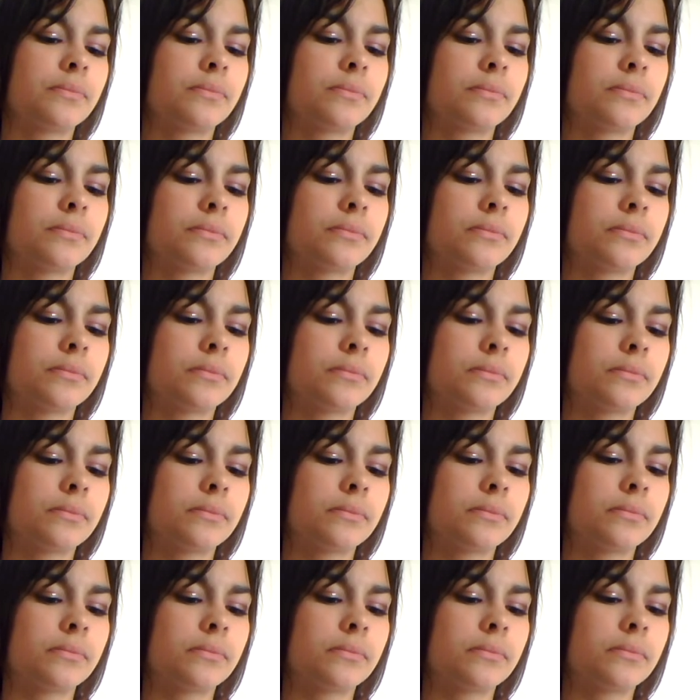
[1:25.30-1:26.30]

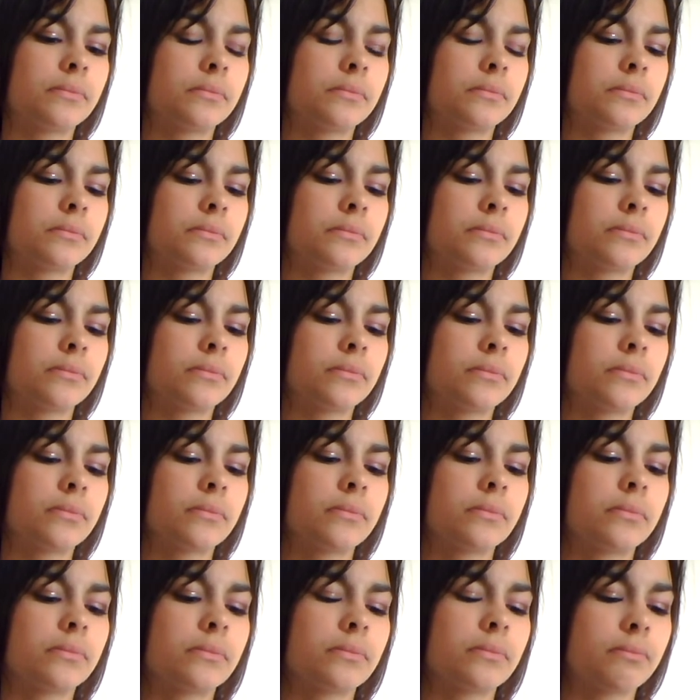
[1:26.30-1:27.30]

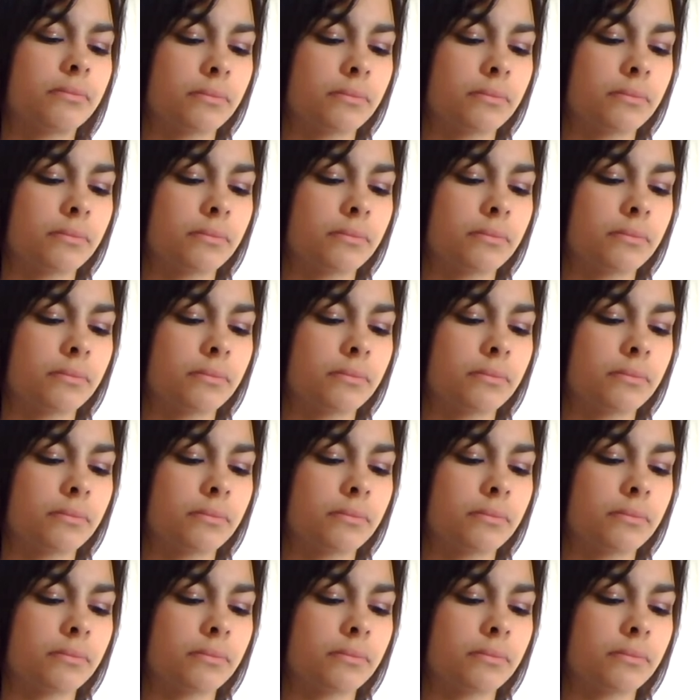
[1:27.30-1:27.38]
(no one is talking)